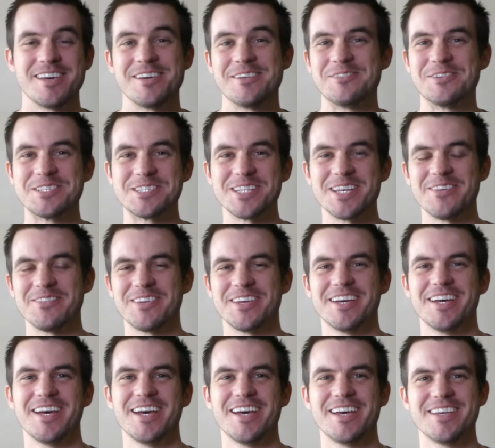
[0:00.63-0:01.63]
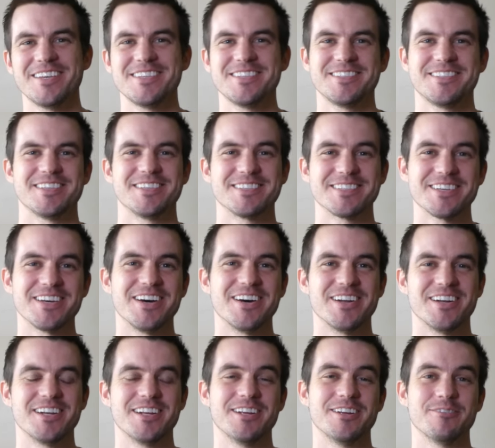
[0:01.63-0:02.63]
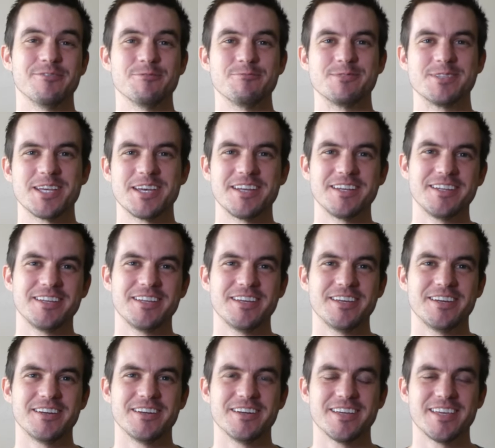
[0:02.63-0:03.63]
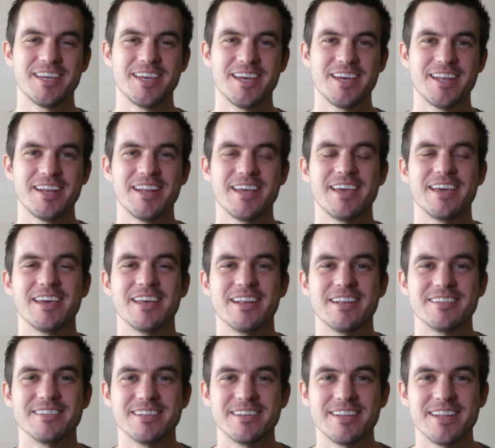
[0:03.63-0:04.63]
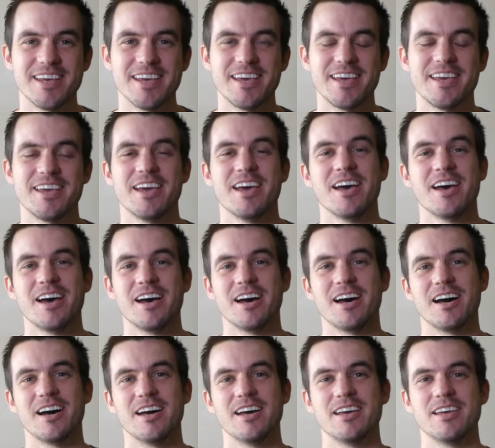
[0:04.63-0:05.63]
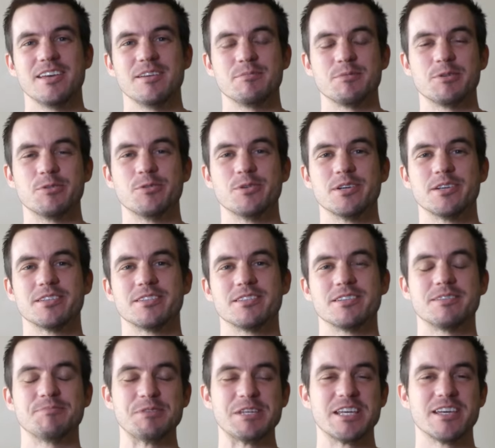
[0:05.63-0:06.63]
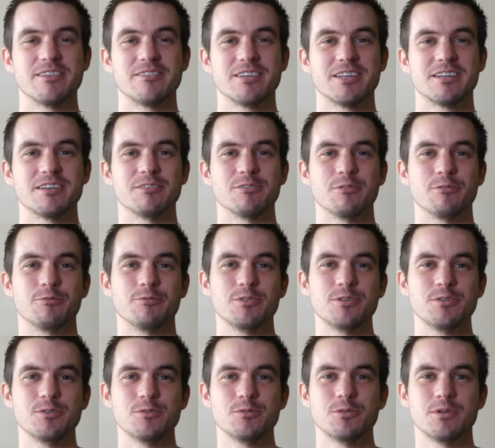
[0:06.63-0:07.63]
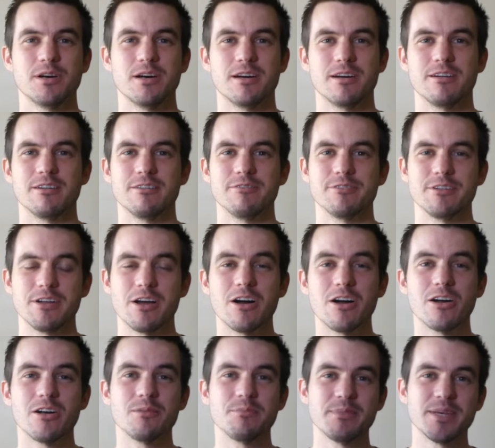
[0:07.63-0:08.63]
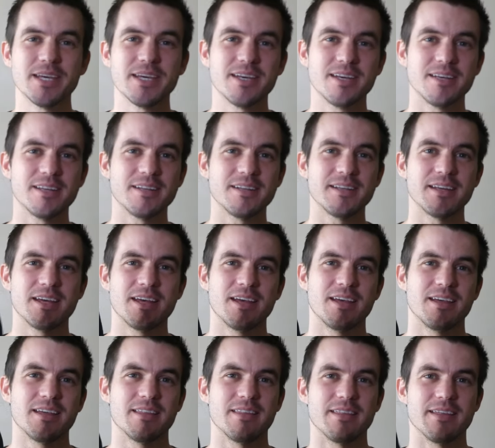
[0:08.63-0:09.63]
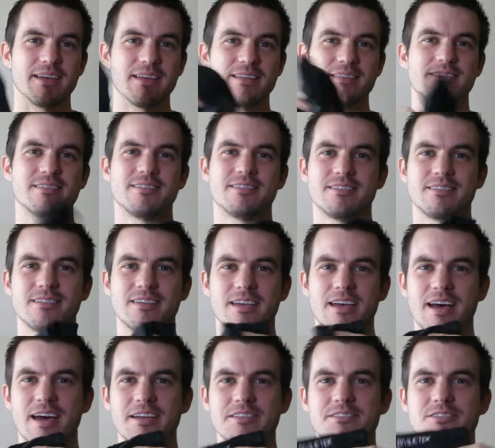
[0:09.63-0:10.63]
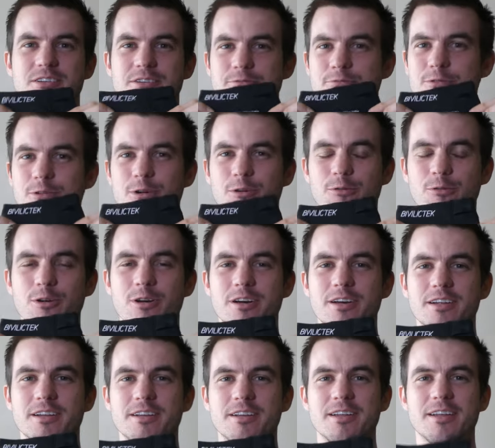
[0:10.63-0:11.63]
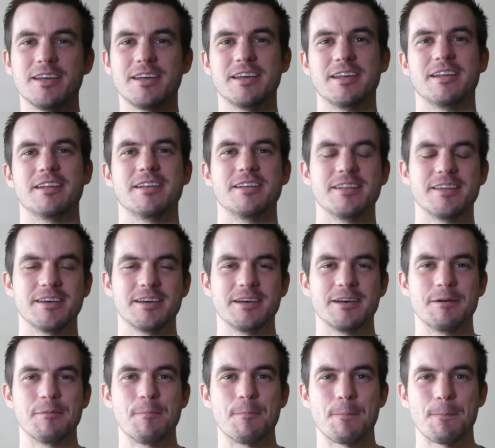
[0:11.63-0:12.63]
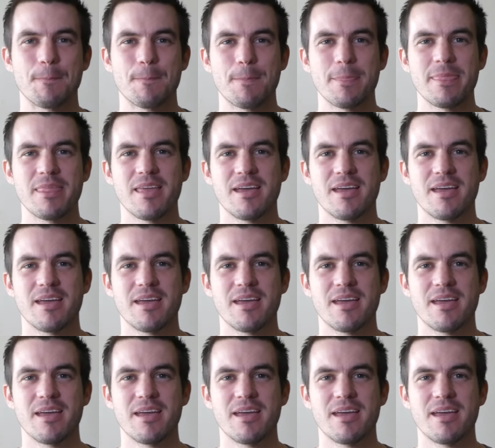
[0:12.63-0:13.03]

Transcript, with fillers: Hey, what's up guys? It's Connor here from Zen Gear again, and today I am going to be giving a review of an armband that I took for a run, and I'm